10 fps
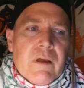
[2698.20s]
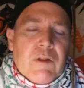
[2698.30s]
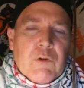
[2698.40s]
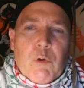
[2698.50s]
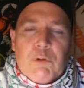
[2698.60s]

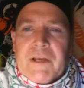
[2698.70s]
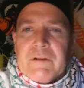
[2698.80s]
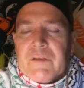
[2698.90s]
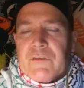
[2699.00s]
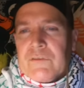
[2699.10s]
And totally
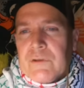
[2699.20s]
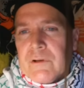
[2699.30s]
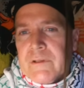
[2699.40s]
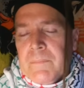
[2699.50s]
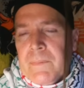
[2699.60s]

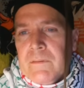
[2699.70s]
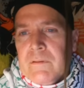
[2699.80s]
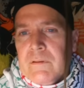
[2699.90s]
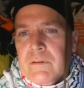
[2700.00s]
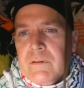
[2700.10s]
unnecessary.
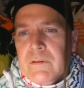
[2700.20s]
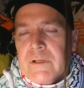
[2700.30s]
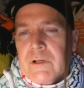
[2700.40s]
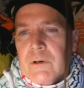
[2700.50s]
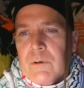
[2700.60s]
You
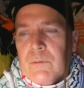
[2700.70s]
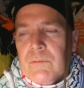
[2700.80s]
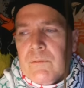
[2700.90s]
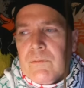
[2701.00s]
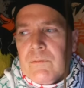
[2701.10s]
know,
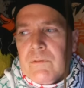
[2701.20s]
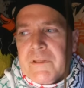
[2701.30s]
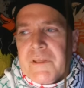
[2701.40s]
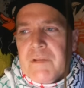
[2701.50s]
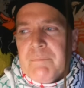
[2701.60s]

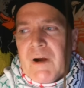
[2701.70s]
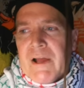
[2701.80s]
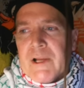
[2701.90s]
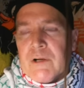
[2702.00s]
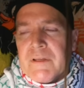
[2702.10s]
he
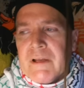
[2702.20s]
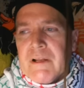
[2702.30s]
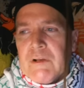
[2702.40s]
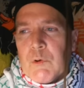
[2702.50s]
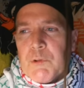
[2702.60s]
admired the kind
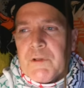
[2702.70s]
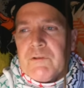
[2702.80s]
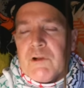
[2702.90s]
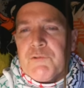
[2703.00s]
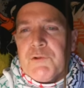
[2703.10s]
of northern
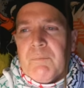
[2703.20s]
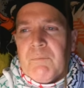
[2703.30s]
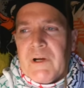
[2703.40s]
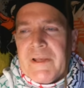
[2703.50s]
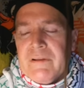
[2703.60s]
industrial
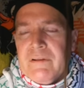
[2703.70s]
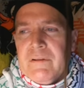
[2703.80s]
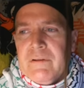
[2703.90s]
might